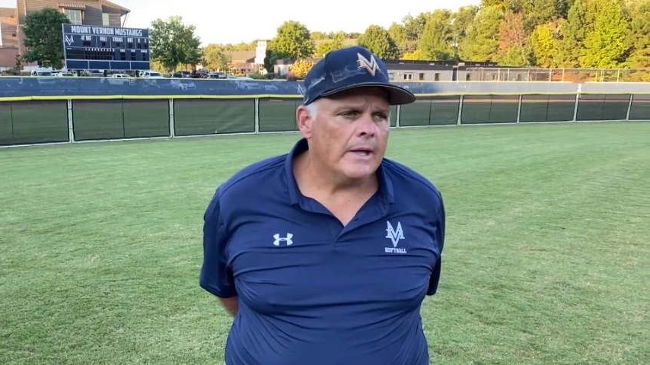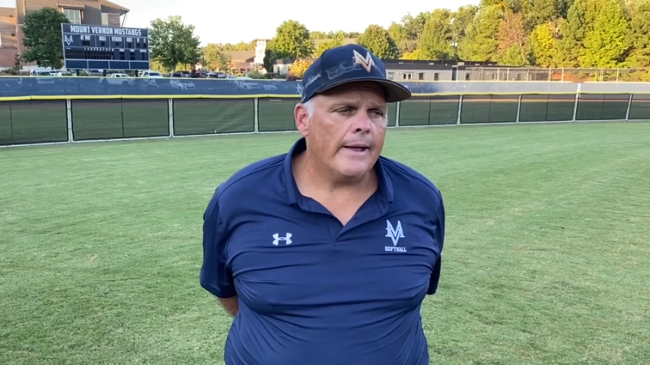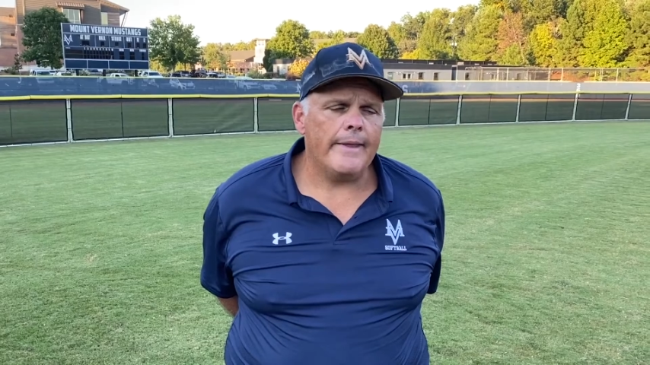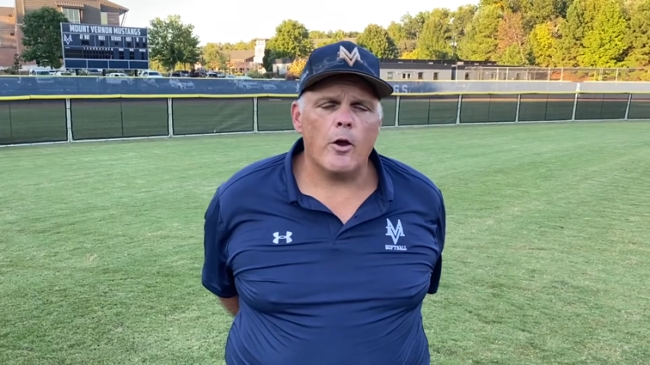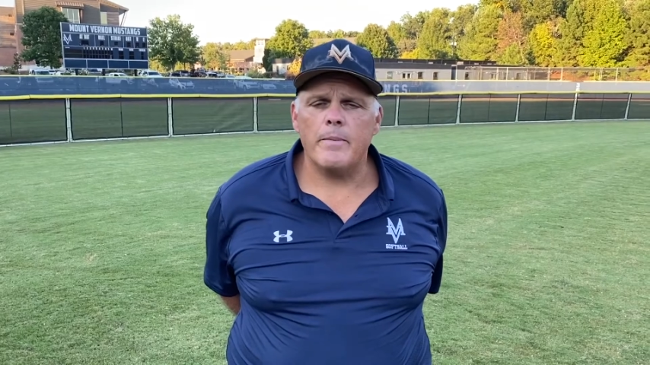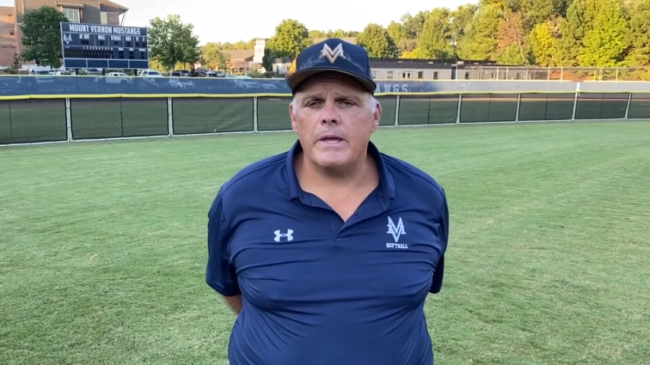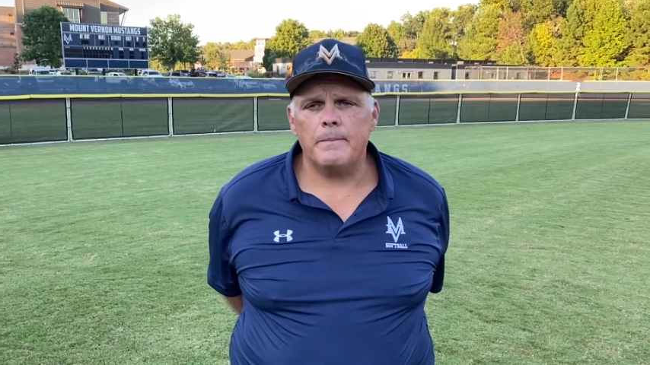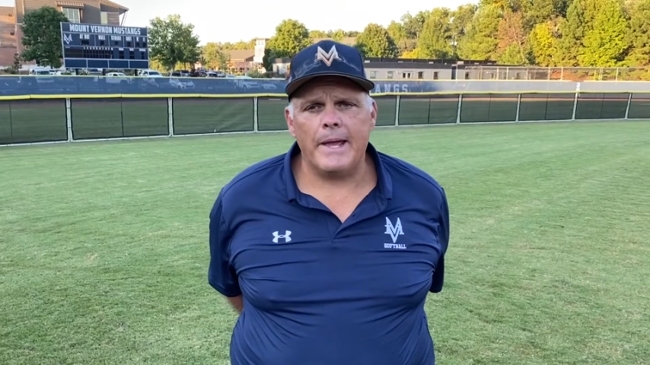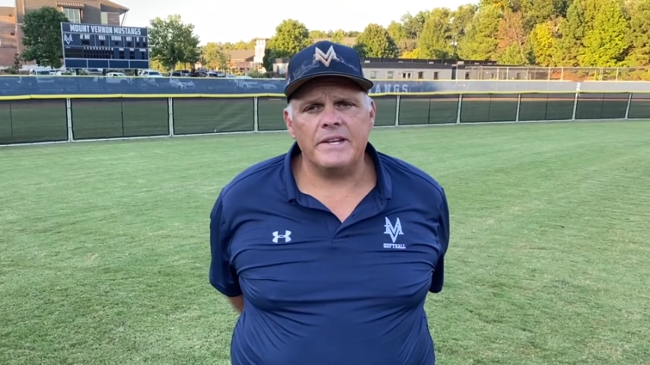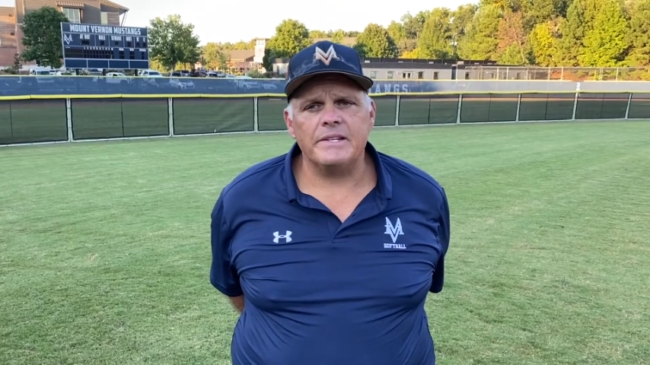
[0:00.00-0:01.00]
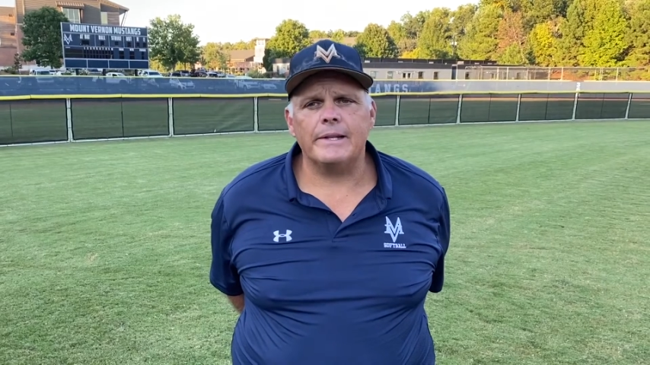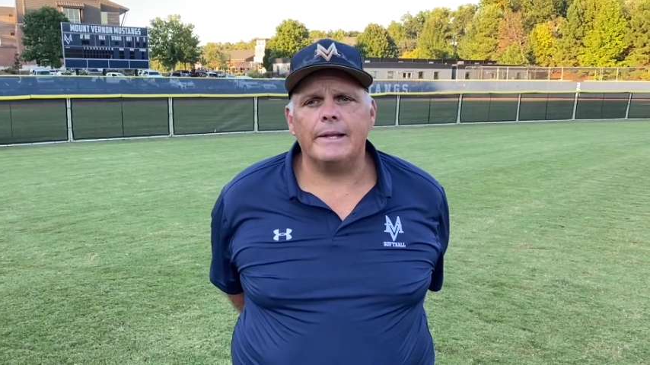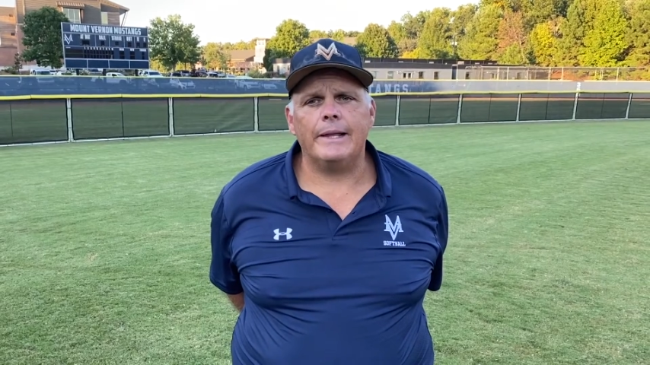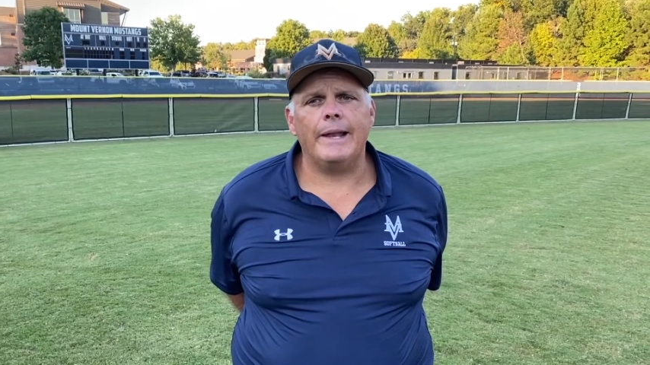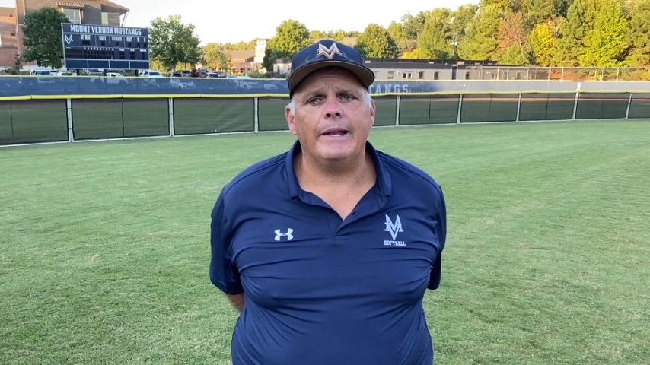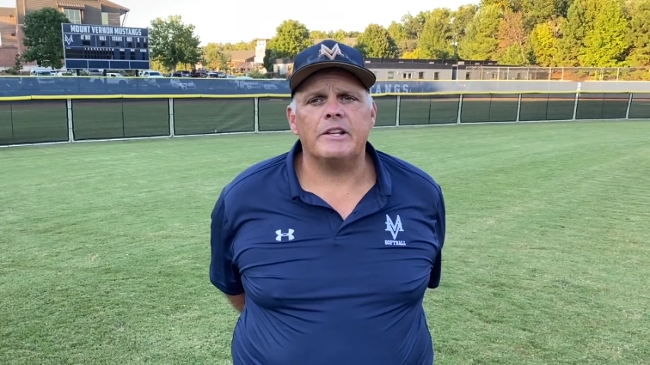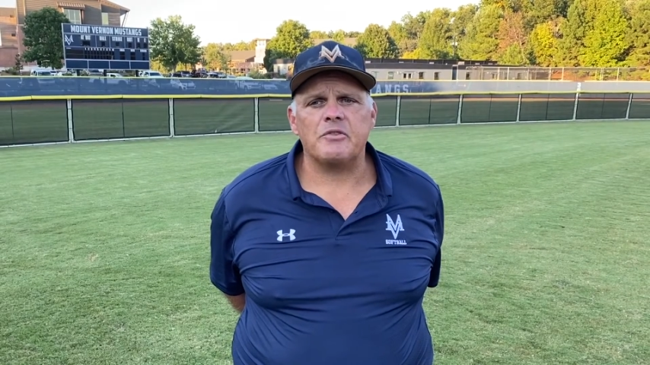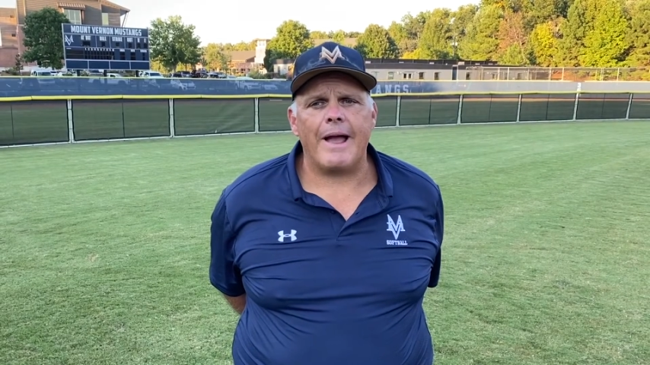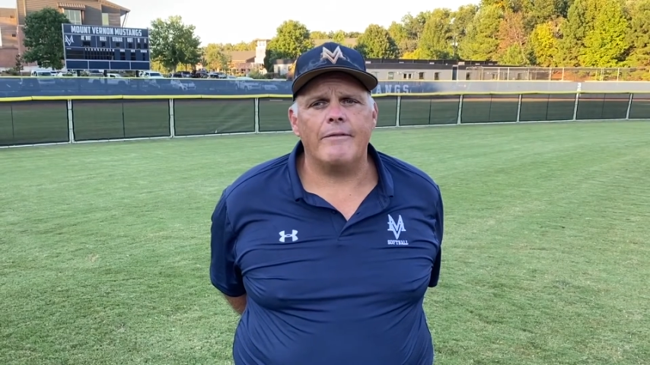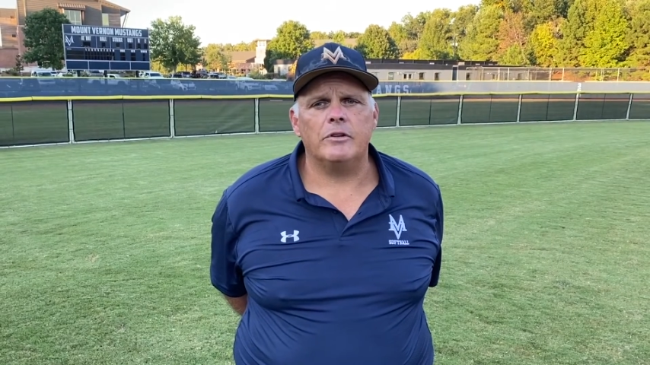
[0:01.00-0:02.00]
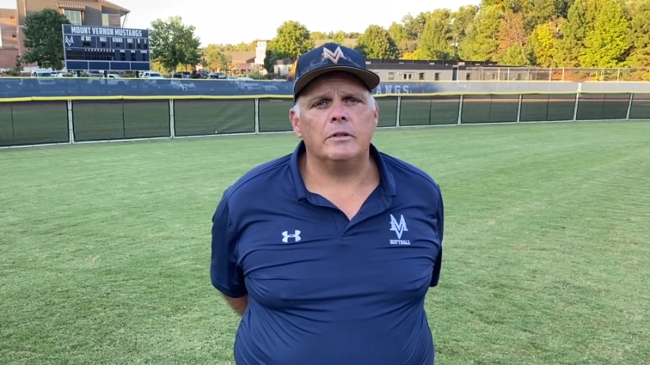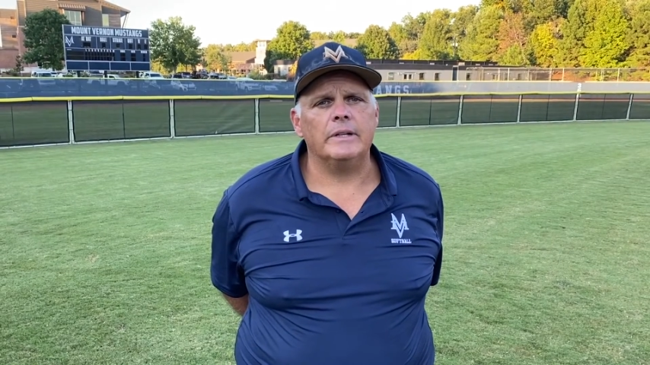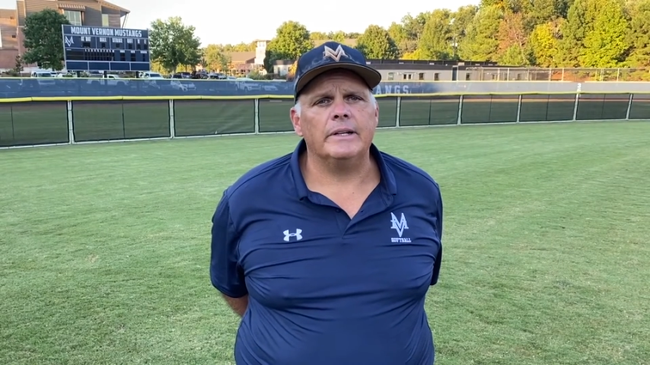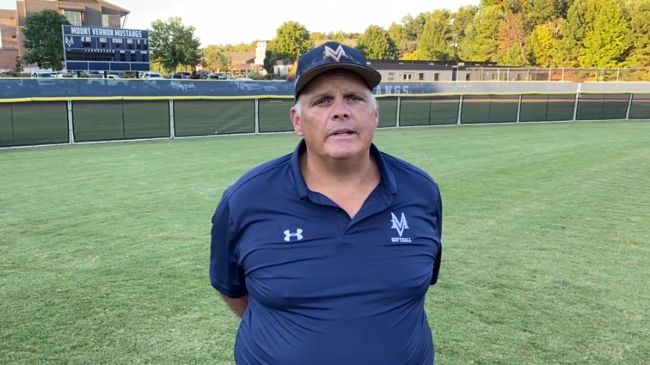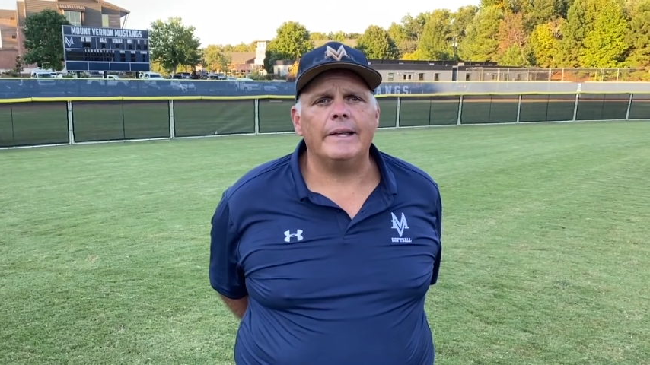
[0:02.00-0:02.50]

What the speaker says: and they were being patient and letting it travel and